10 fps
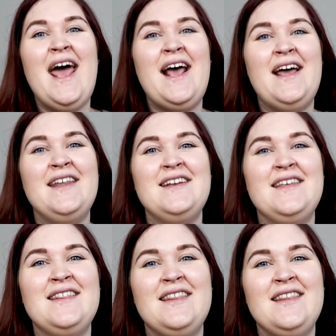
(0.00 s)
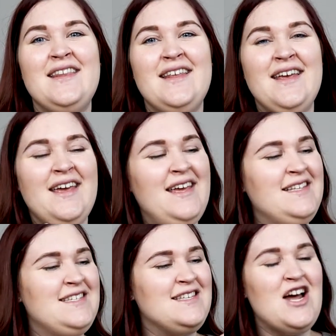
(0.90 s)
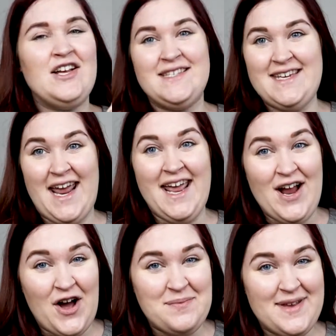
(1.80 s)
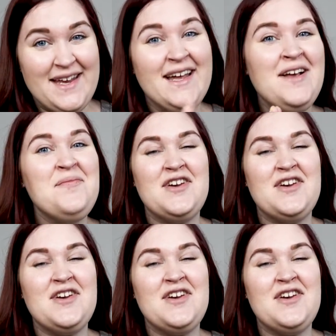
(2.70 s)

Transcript: and it's not staying on me.